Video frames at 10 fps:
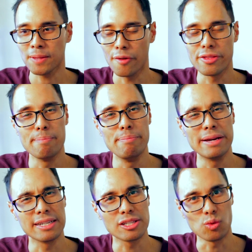are the
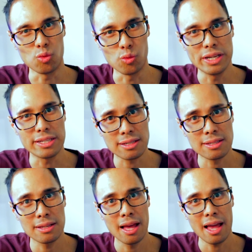biggest
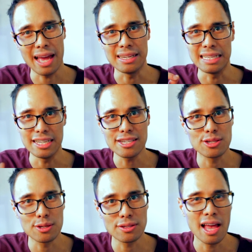risks and
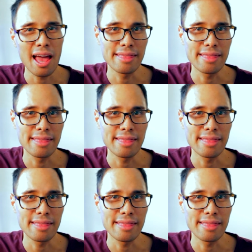issues